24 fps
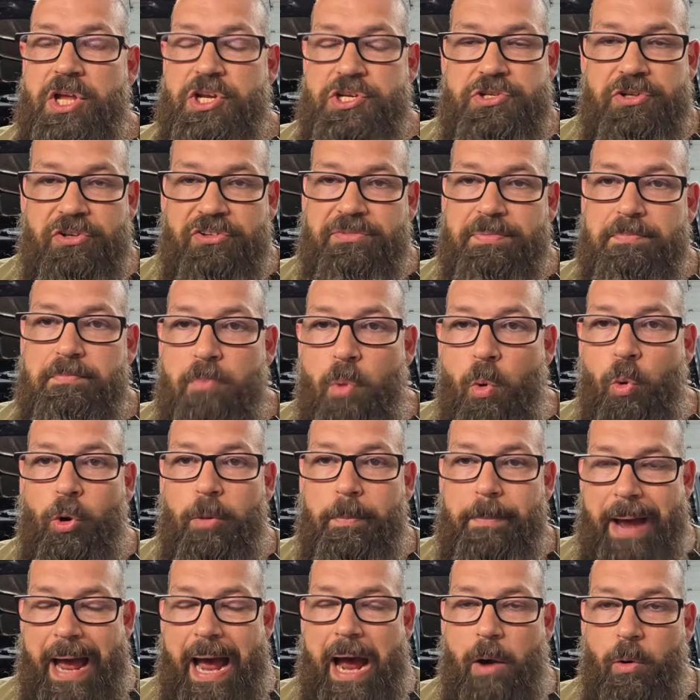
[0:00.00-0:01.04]
just more
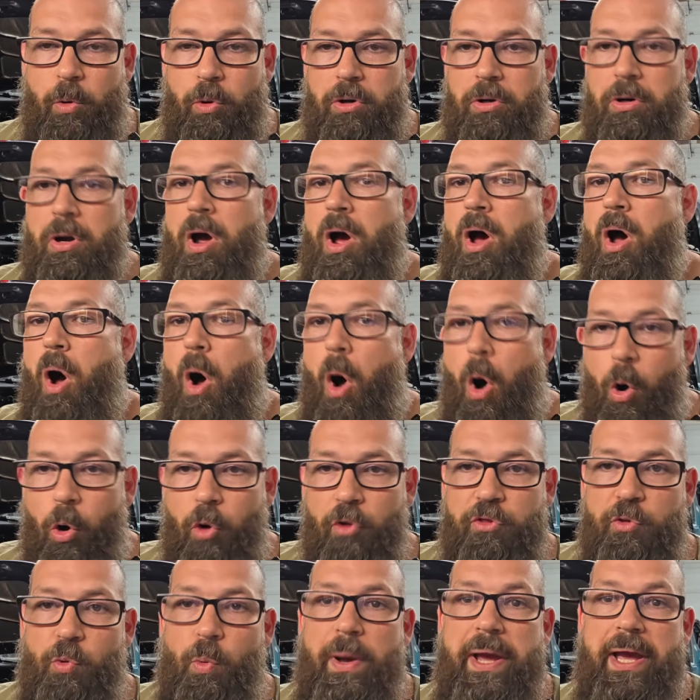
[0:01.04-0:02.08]
power
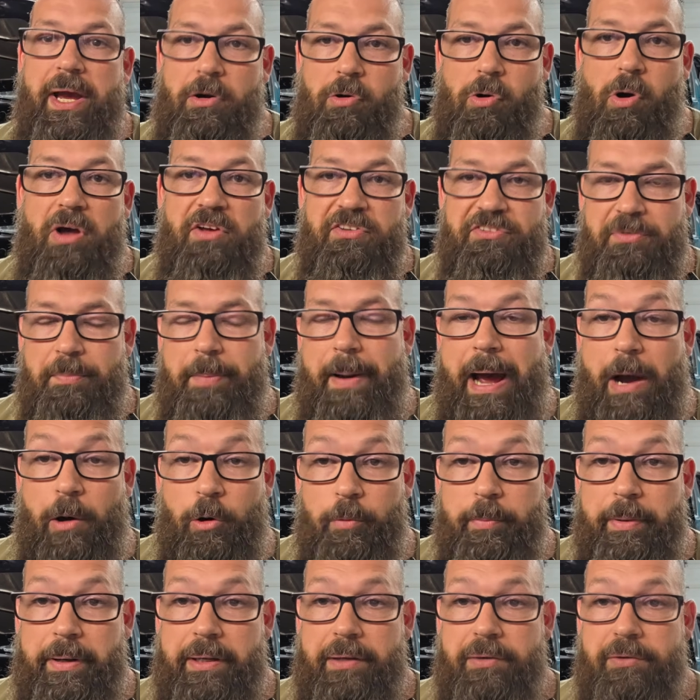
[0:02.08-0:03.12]
all the way across the power
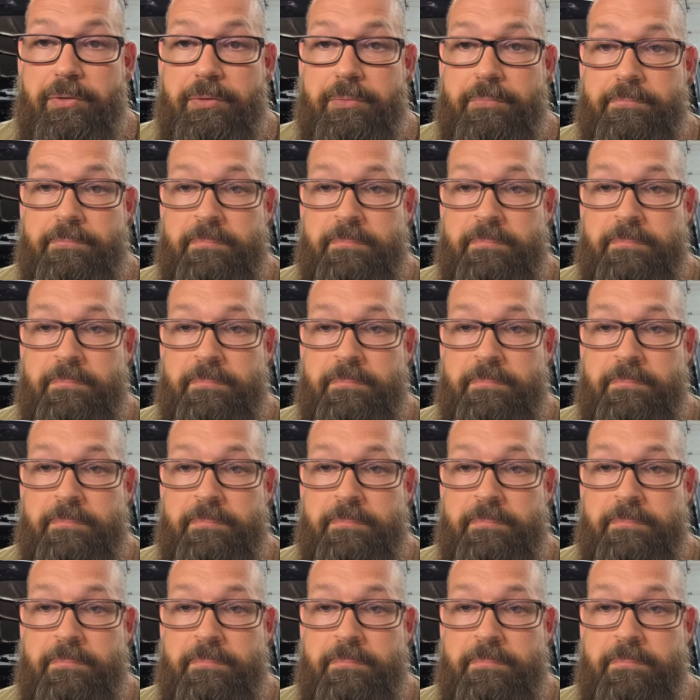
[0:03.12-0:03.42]
band.